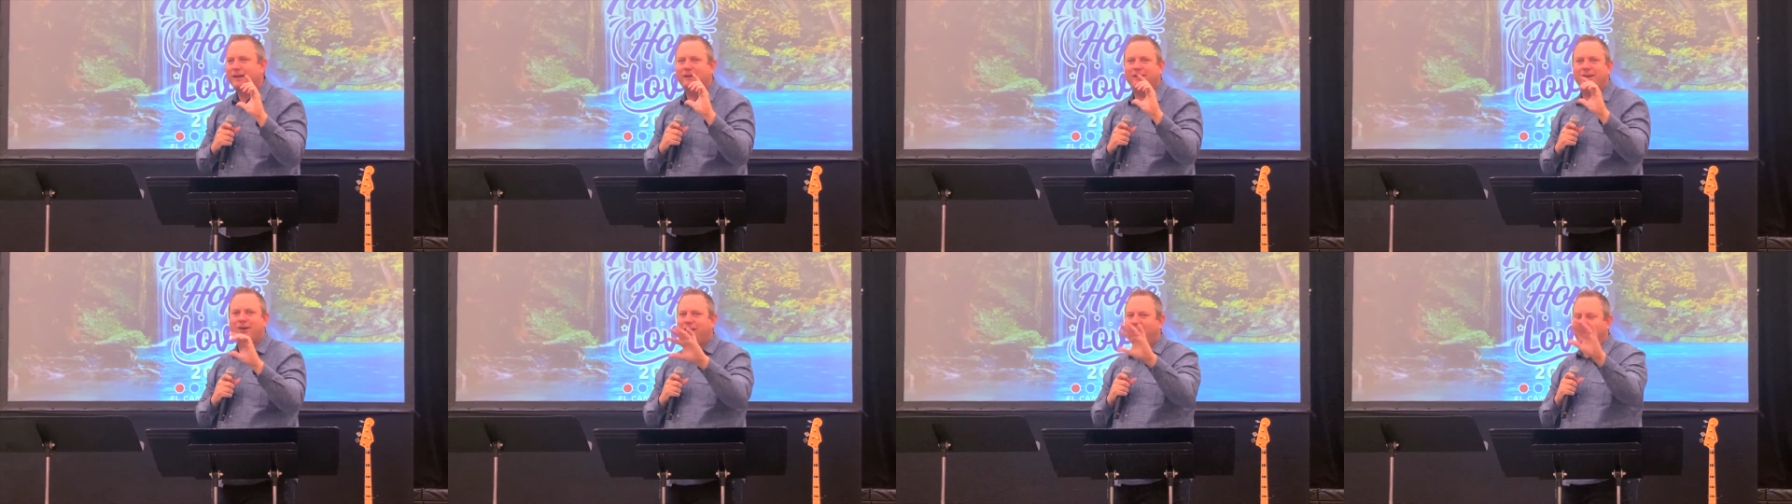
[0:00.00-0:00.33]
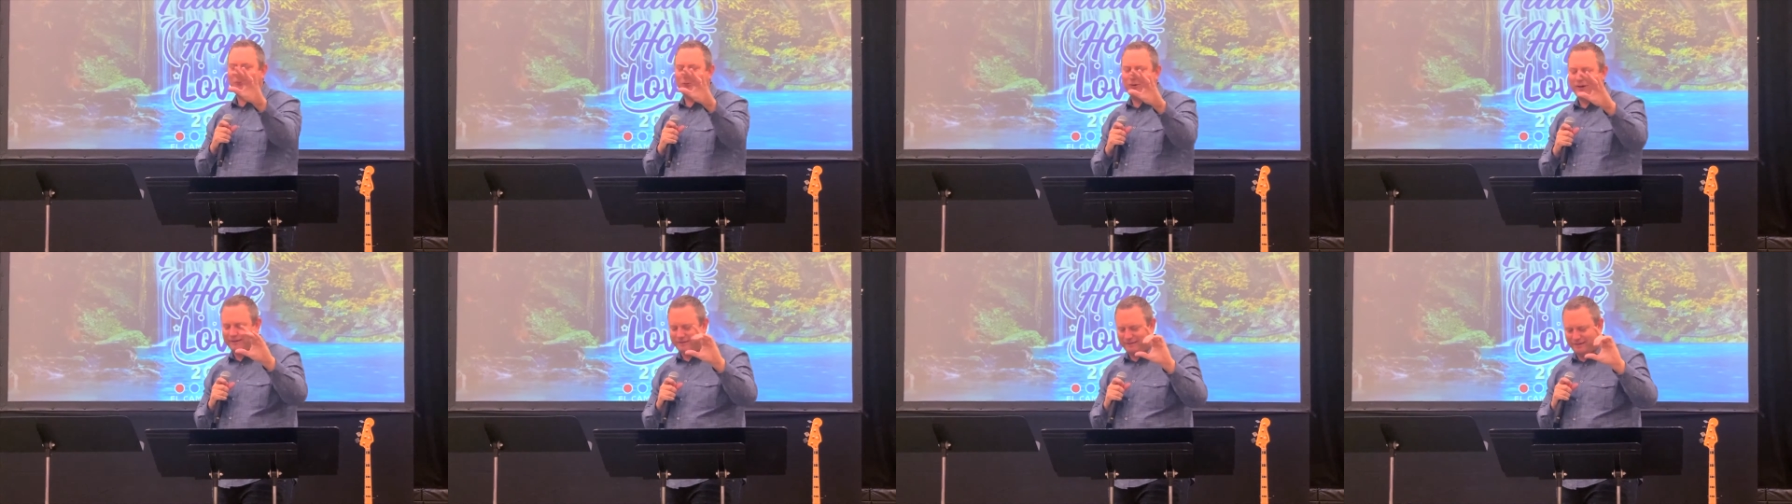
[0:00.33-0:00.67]
no, I
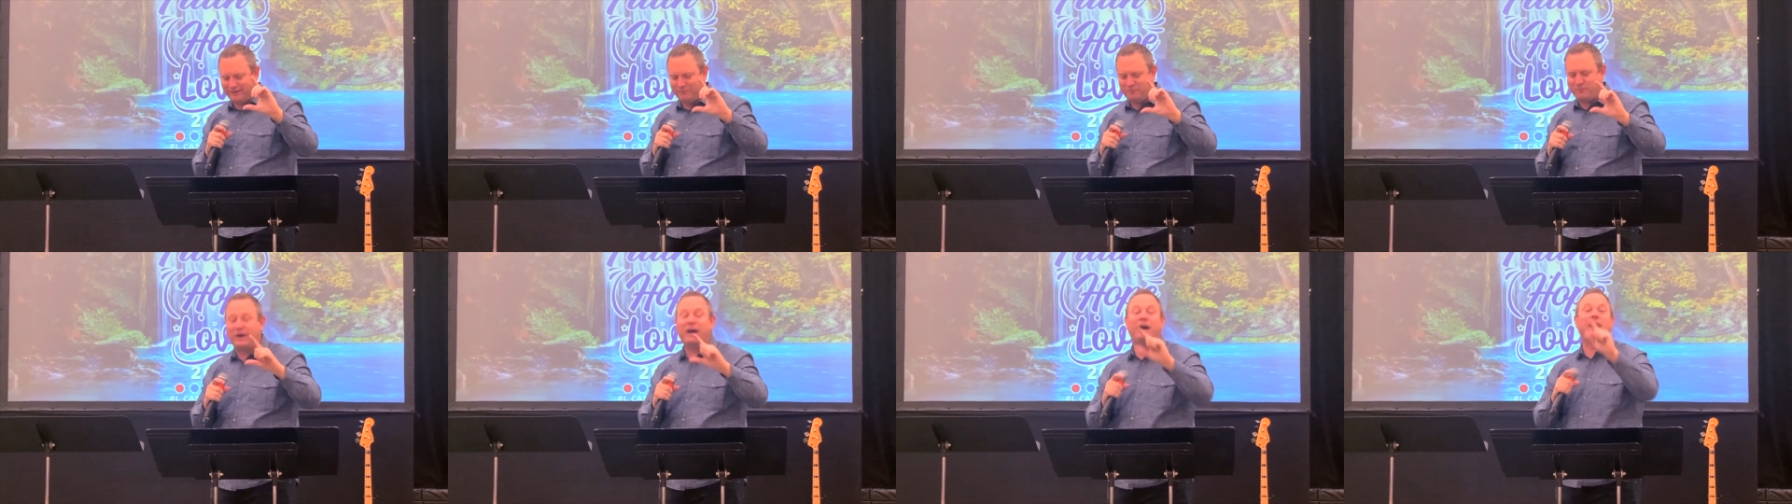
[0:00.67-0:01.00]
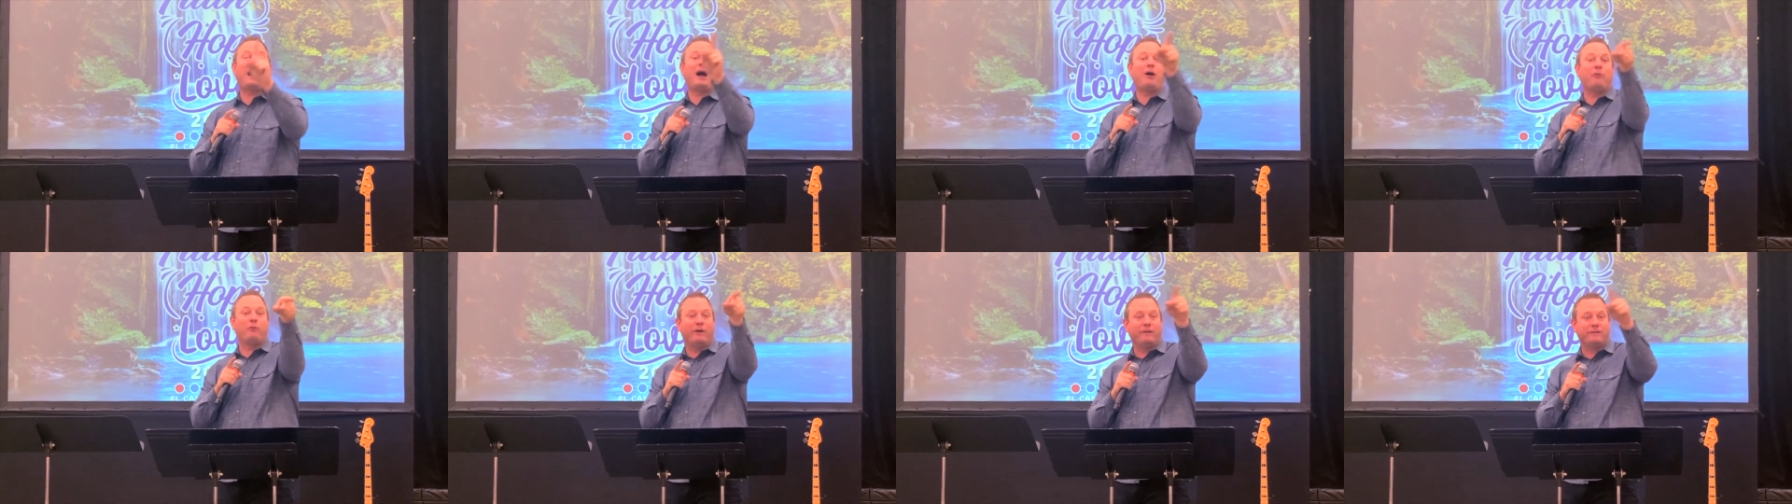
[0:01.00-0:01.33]
wasn't. But
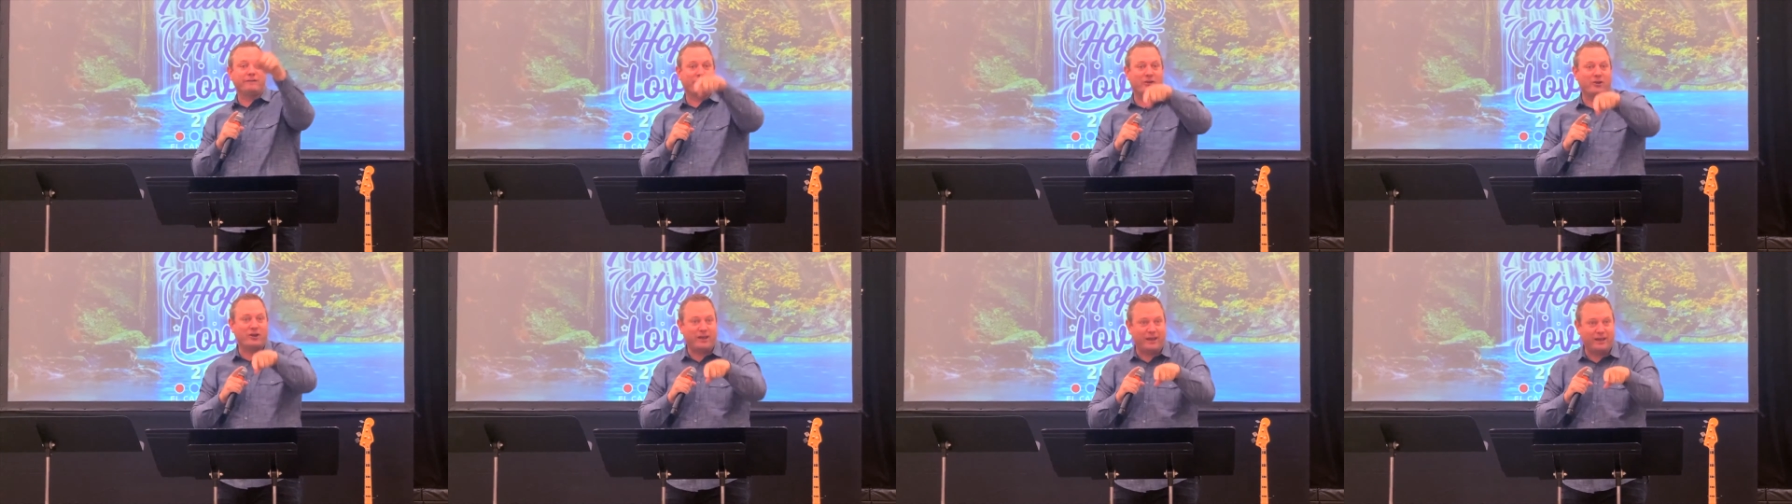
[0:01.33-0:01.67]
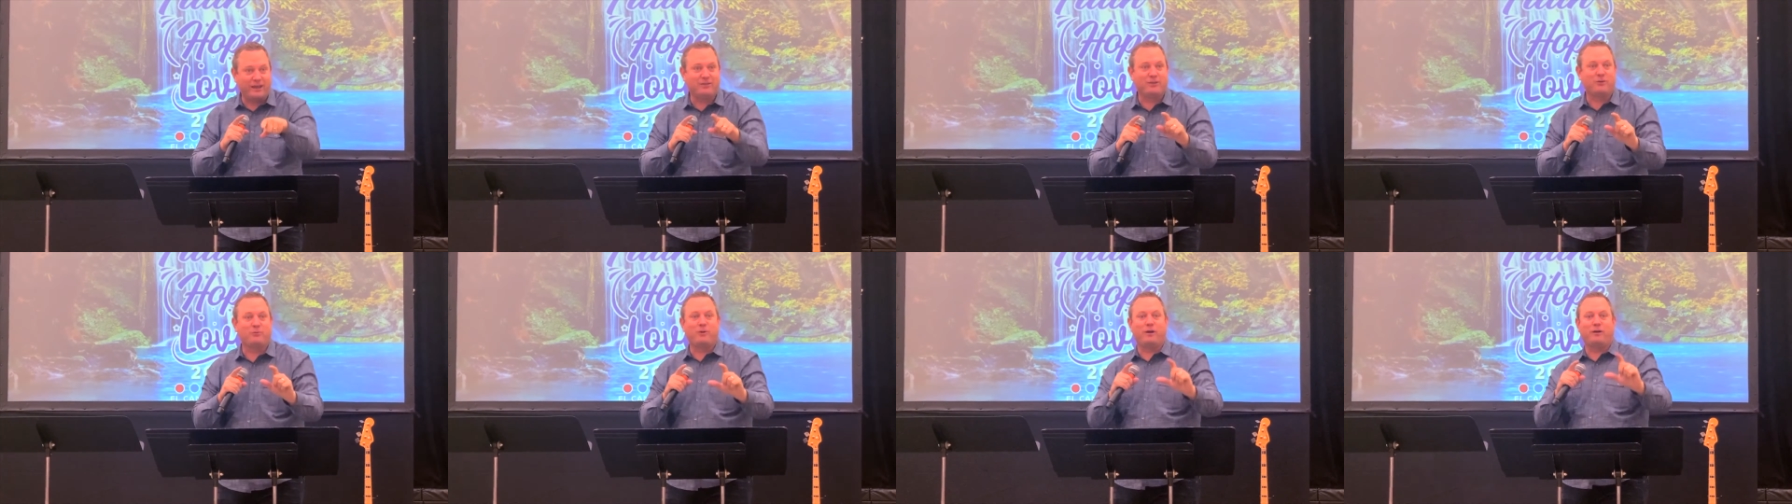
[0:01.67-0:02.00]
I was looking
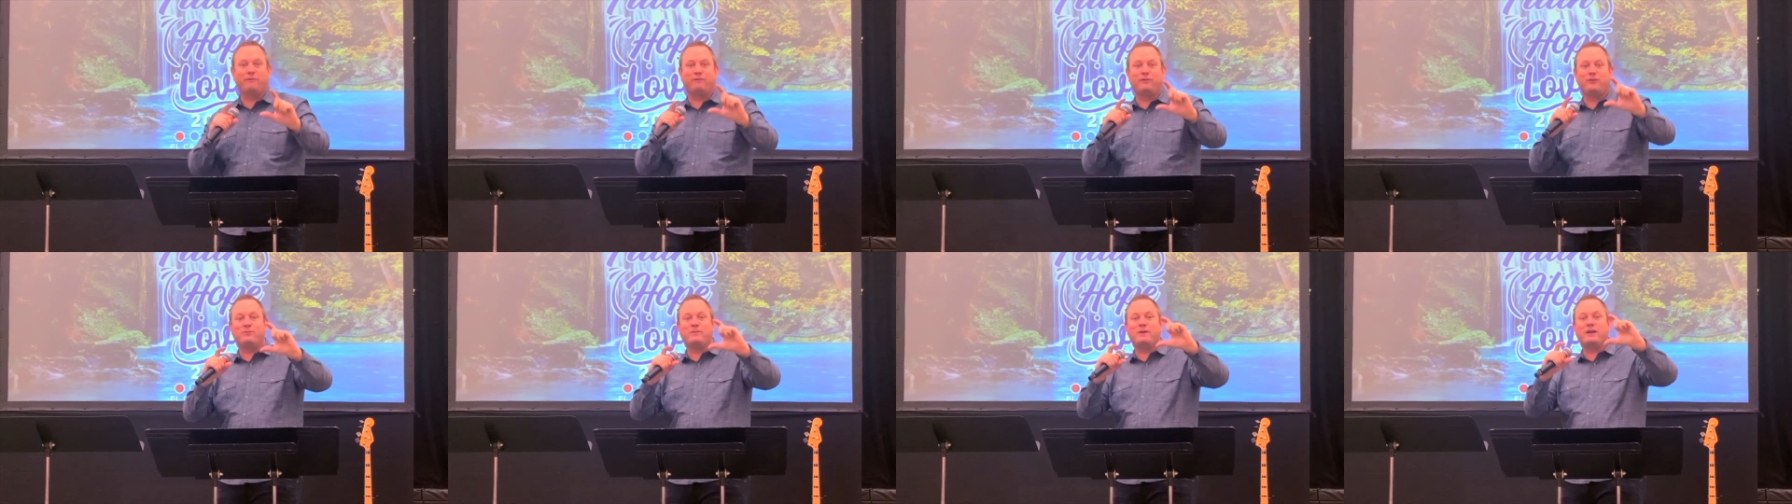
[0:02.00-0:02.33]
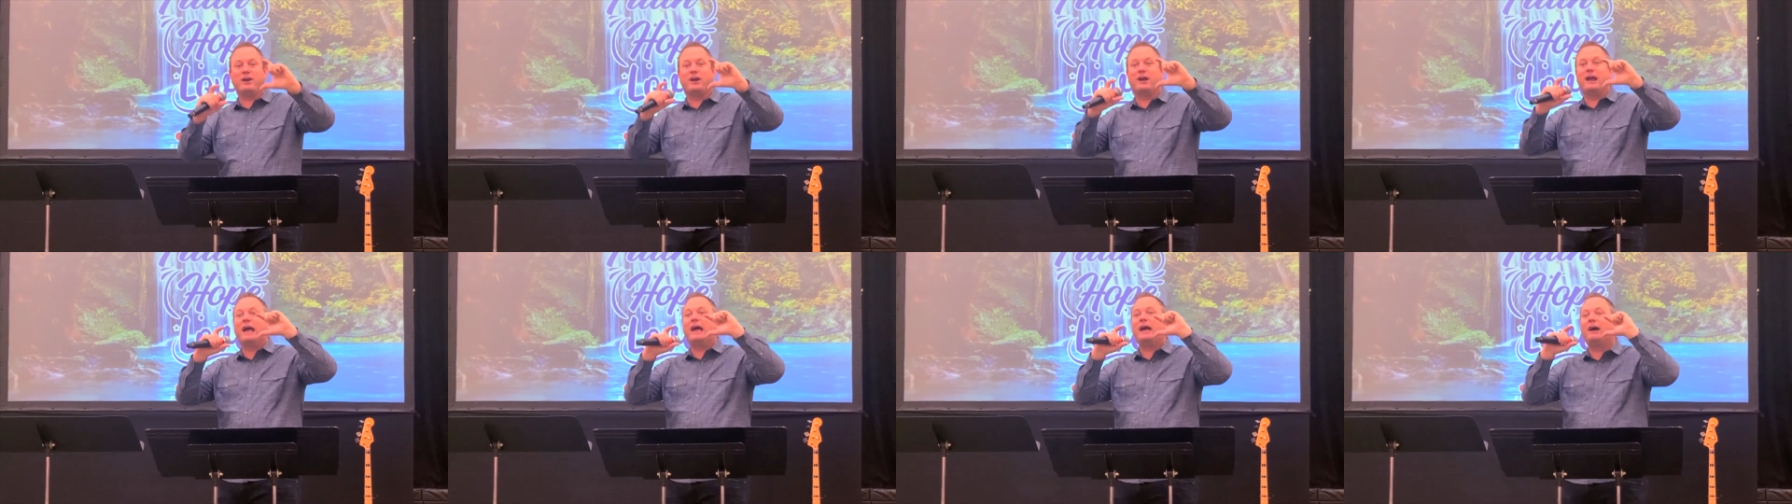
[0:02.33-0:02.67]
in the rearview
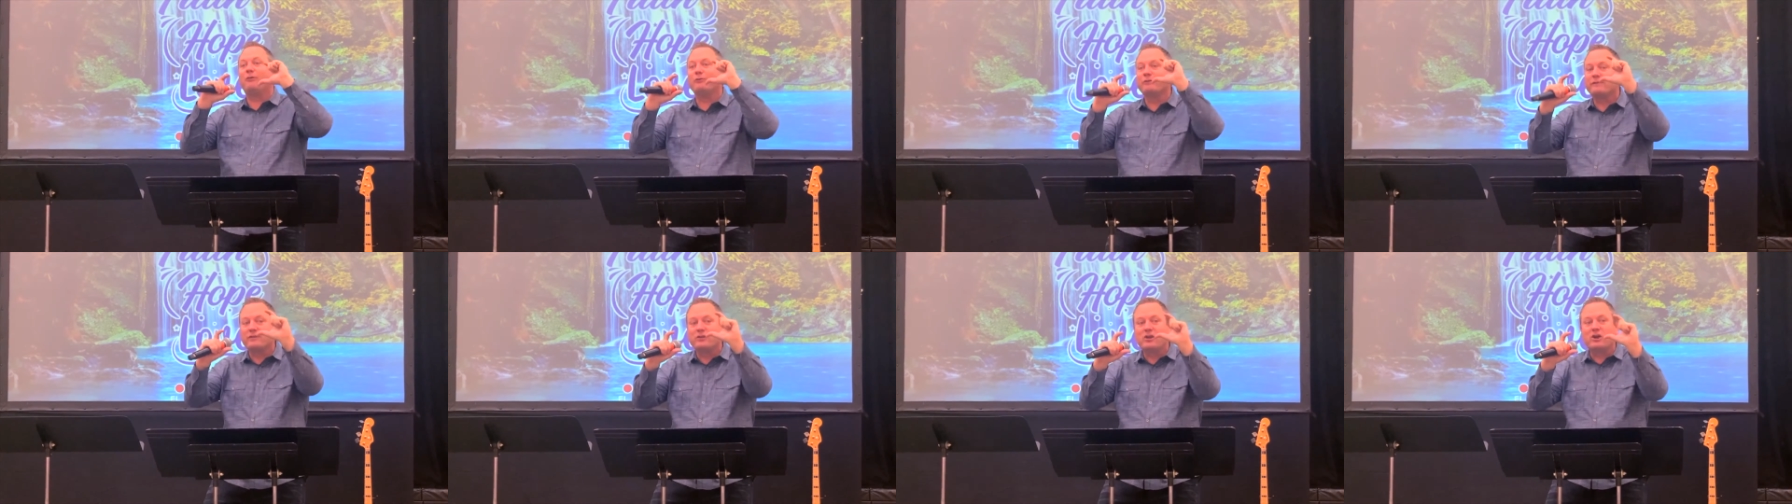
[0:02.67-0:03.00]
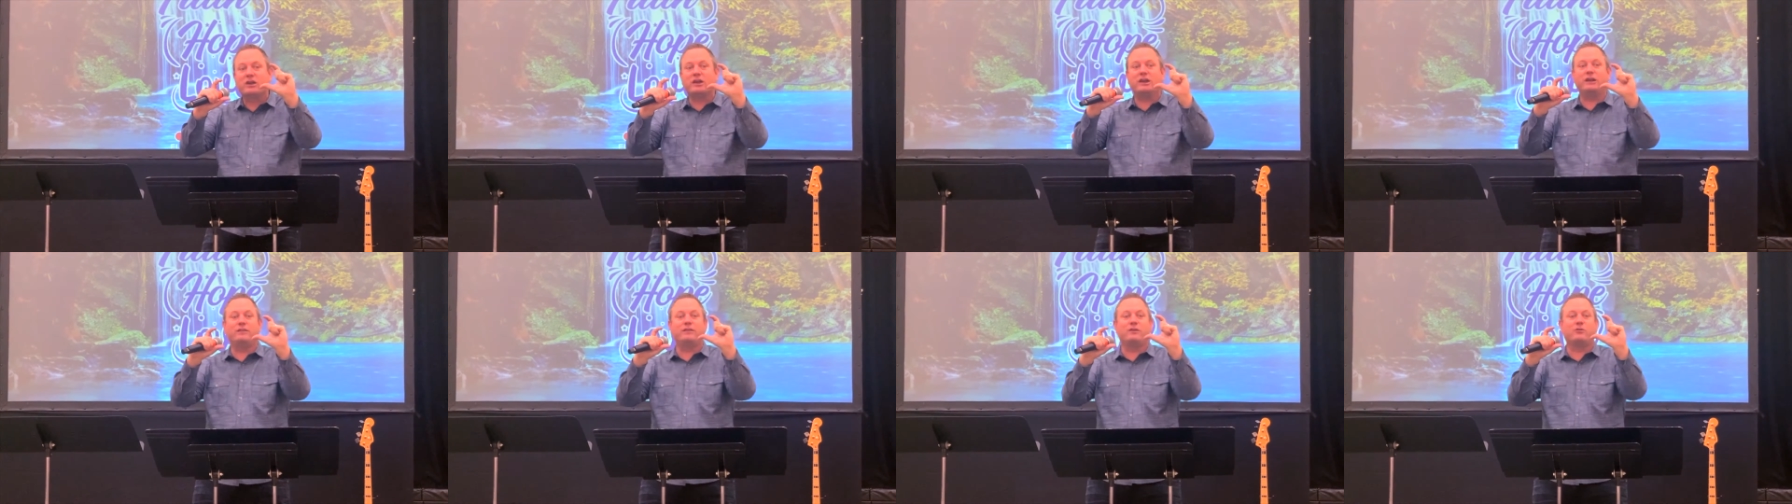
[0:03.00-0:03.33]
mirror. And I was
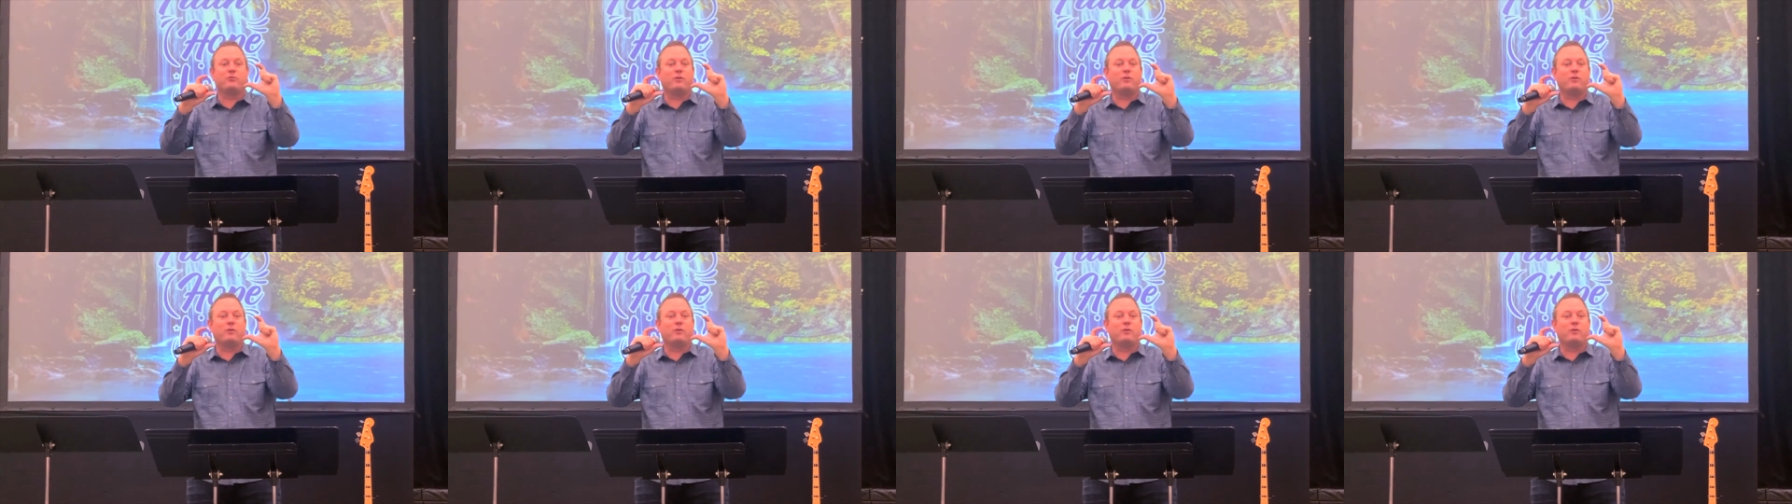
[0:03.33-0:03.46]
looking in the